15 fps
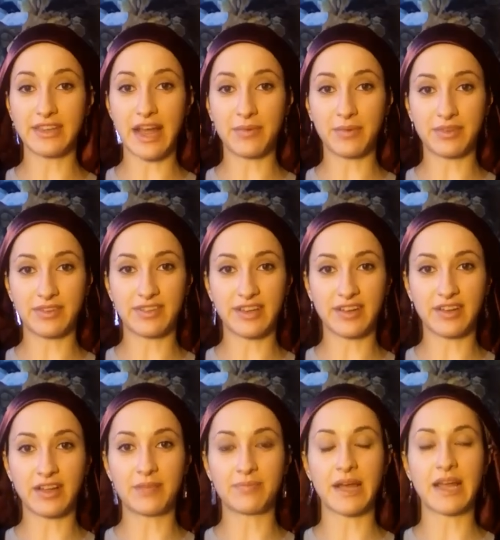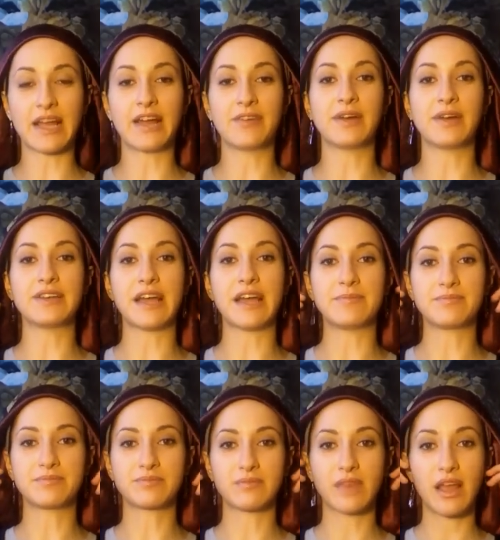that with the tichel on my head right now.
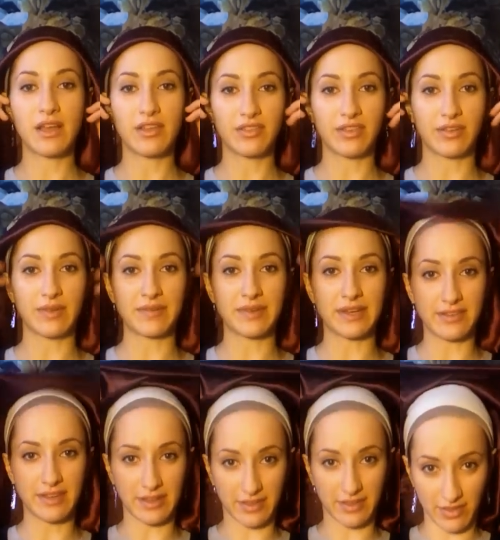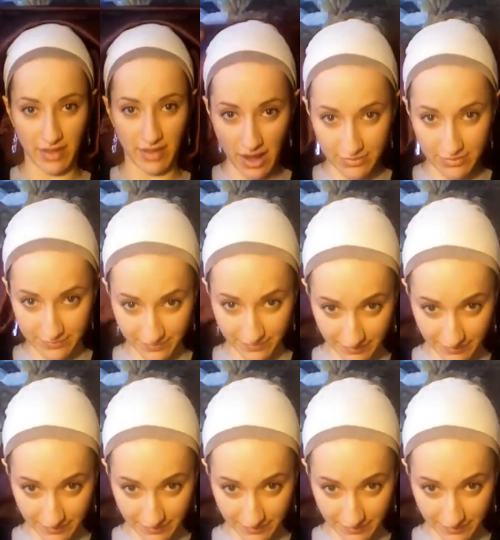So I'm going to take this off.